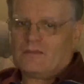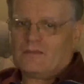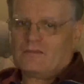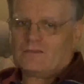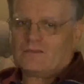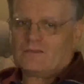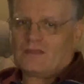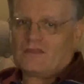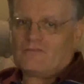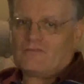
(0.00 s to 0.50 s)

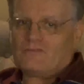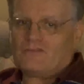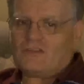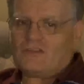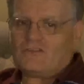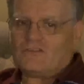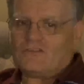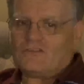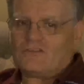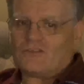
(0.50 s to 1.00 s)
Dave
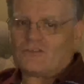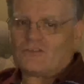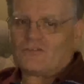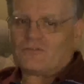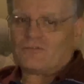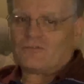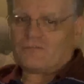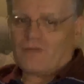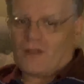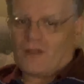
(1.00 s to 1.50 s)
didn't just
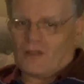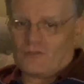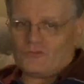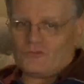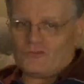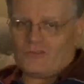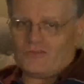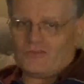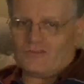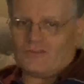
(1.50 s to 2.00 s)
follow
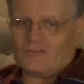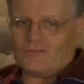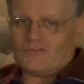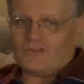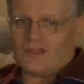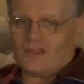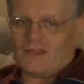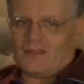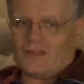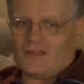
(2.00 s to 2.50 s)
Jesus
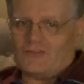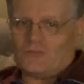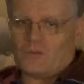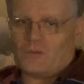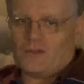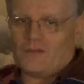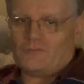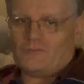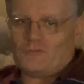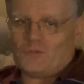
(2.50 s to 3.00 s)
and his
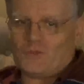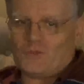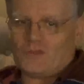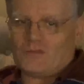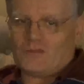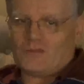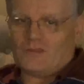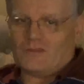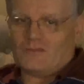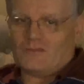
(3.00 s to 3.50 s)
way of doing
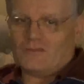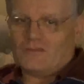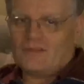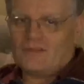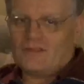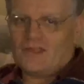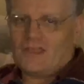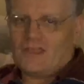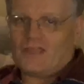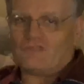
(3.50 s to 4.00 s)
things.
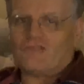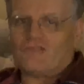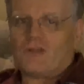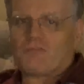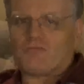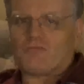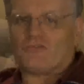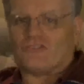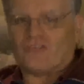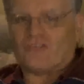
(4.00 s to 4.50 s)
He
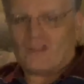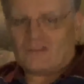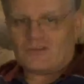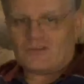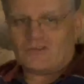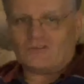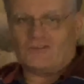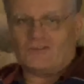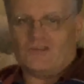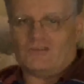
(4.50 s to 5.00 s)

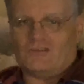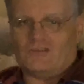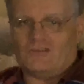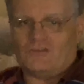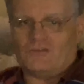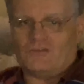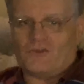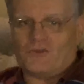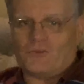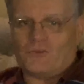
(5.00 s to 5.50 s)
represented Jesus
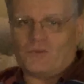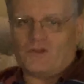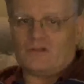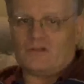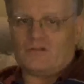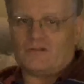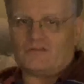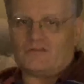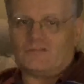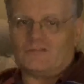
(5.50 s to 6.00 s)
very well,
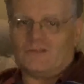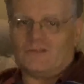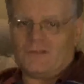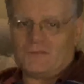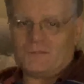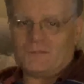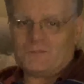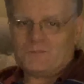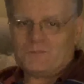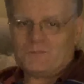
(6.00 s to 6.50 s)
didn't he?
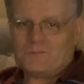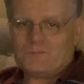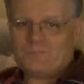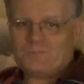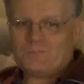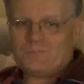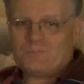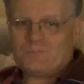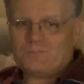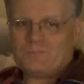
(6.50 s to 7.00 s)

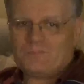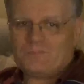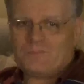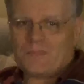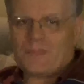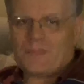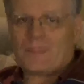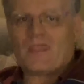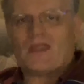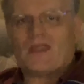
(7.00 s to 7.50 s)

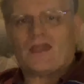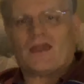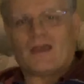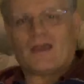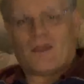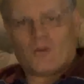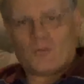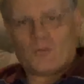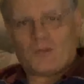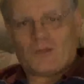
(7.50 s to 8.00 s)

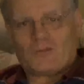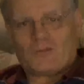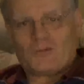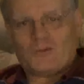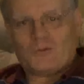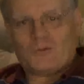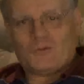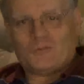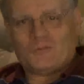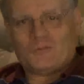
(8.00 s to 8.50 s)
How about
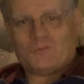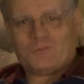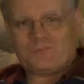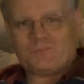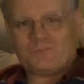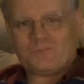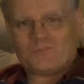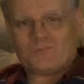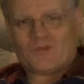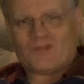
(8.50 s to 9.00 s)
you?
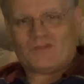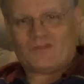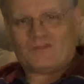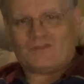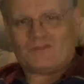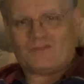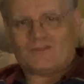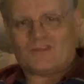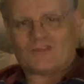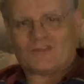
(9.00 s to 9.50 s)
When
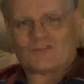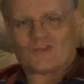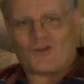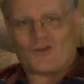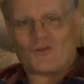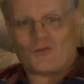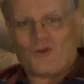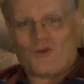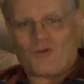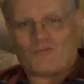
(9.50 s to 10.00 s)
things go
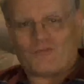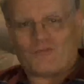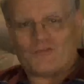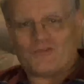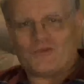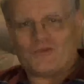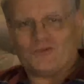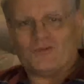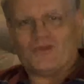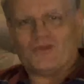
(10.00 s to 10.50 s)
wrong for
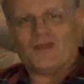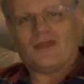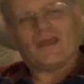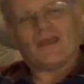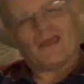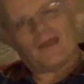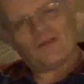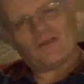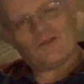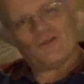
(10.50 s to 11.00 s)
you,
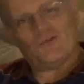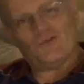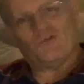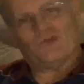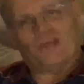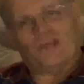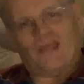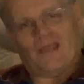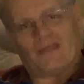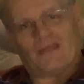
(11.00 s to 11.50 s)
how do you
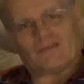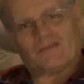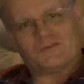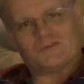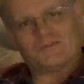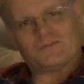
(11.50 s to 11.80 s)
react?